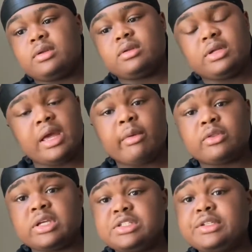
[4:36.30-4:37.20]
came out
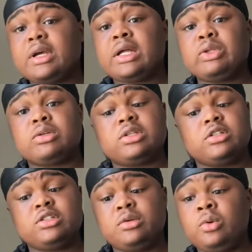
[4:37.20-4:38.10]
this year. I thought this
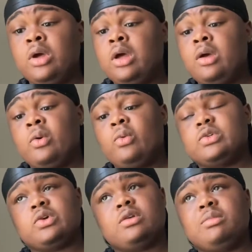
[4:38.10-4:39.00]
shoe was
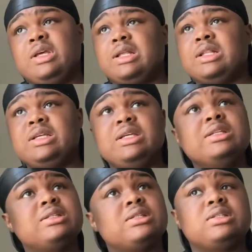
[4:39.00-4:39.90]
going to be at
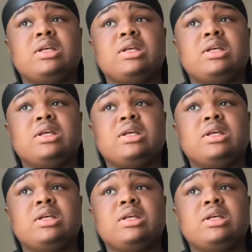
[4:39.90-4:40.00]
least,